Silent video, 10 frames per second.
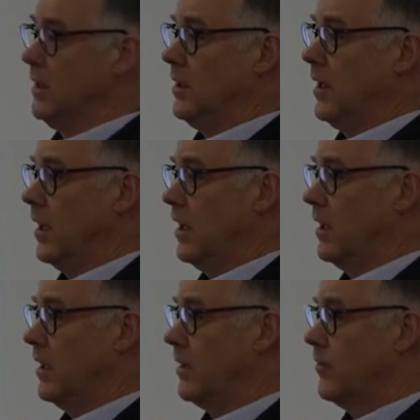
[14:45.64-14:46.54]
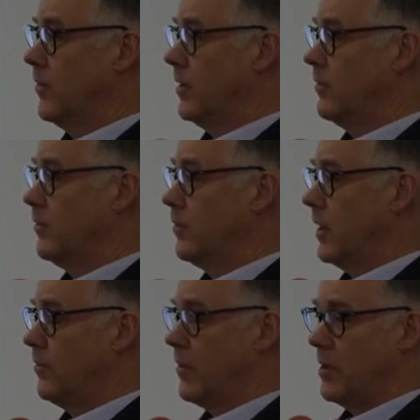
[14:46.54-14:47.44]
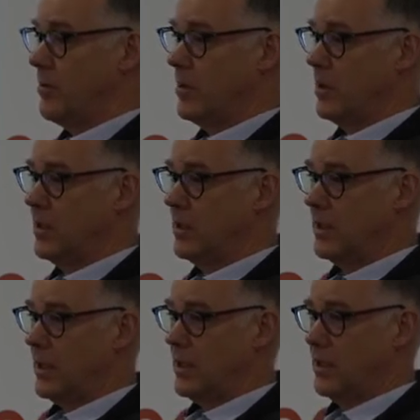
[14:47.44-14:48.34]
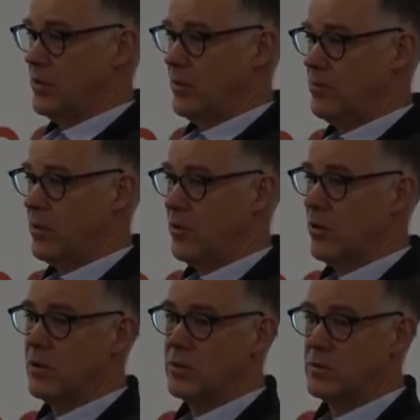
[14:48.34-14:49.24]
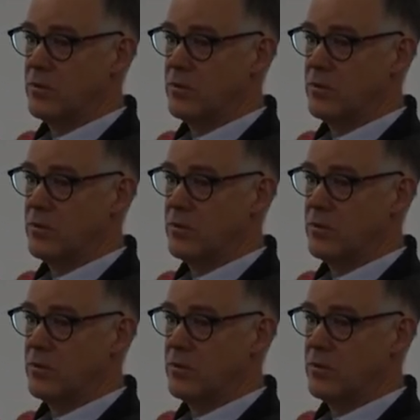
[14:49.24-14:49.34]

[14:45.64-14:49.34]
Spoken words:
if we were getting a new bore